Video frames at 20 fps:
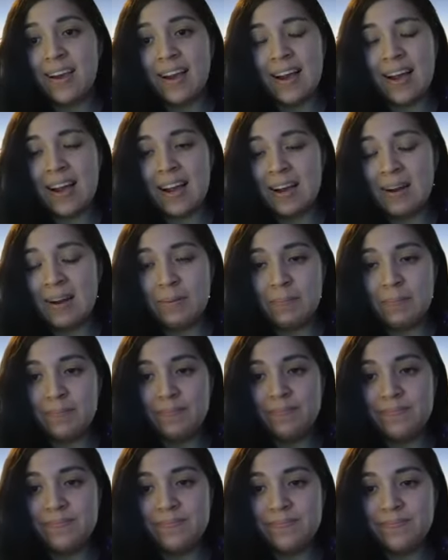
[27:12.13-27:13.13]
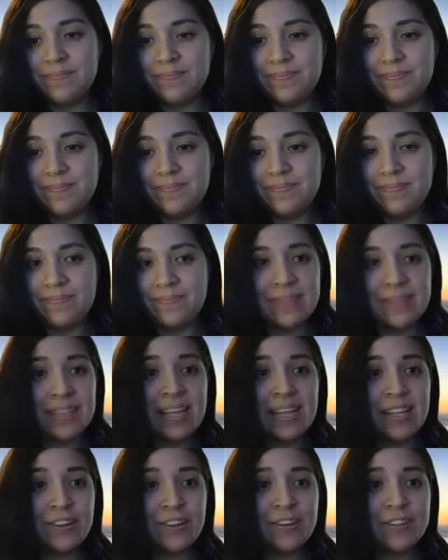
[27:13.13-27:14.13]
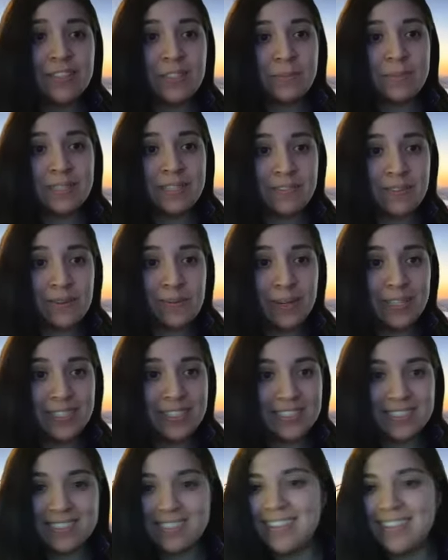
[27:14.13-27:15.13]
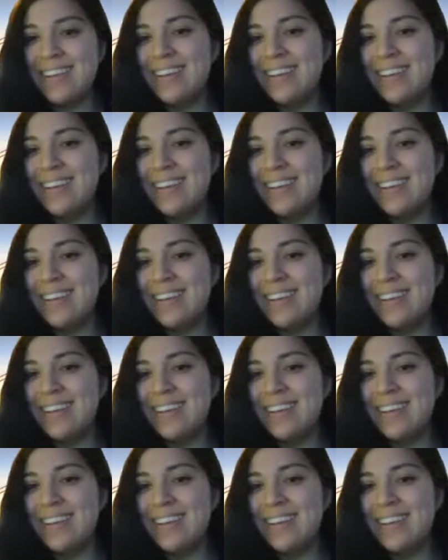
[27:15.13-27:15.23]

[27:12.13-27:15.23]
and then your specific questions.